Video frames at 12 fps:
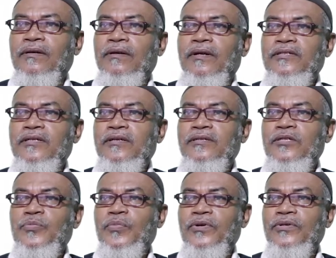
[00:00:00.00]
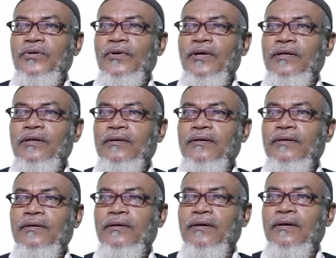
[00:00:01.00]
Let's say this is pointer 1
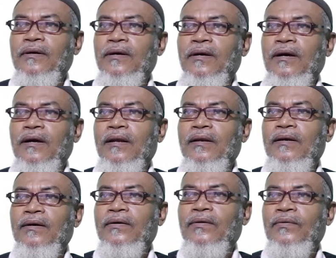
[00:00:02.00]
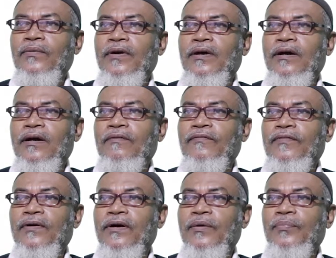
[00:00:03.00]
and we have
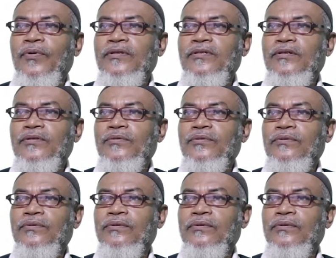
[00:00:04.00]
a pointer 2.